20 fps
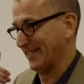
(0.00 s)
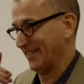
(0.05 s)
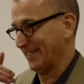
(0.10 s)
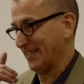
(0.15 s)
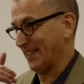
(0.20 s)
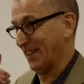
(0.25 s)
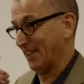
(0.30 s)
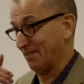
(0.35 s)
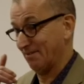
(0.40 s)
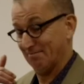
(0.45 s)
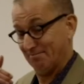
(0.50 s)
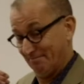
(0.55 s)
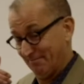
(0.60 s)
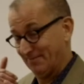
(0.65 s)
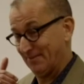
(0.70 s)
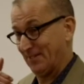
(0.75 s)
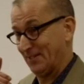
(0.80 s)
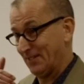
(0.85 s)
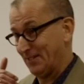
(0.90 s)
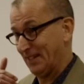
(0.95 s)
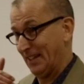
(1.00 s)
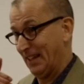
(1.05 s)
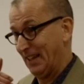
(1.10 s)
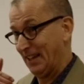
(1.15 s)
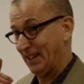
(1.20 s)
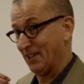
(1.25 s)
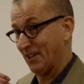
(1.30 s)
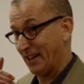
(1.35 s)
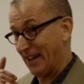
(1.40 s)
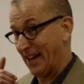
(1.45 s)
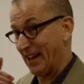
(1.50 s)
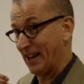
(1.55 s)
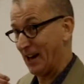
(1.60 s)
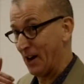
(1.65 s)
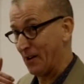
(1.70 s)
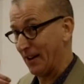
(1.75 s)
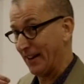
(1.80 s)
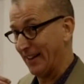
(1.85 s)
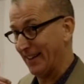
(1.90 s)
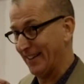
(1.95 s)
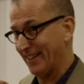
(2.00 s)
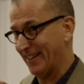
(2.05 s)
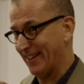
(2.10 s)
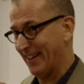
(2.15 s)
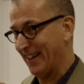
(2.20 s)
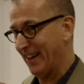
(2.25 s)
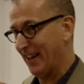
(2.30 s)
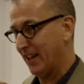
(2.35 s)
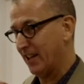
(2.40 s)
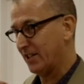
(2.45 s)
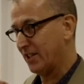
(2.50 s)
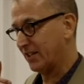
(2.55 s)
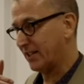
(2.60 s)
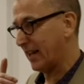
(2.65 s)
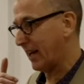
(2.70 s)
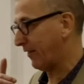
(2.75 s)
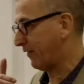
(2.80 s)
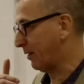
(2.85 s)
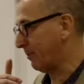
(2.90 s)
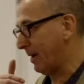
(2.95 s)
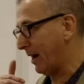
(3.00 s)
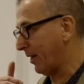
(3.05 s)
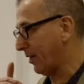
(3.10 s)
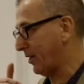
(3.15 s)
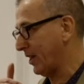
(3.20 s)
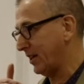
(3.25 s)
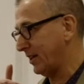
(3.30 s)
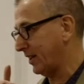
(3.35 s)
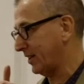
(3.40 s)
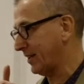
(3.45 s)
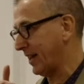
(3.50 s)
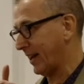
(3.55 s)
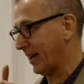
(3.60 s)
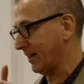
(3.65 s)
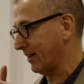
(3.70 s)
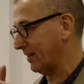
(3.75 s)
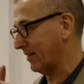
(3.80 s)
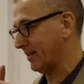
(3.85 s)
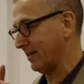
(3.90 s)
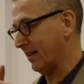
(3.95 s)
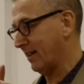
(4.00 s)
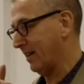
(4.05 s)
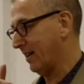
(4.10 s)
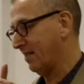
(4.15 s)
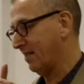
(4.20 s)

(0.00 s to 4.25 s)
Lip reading: So got to get going. She said after about 30 seconds,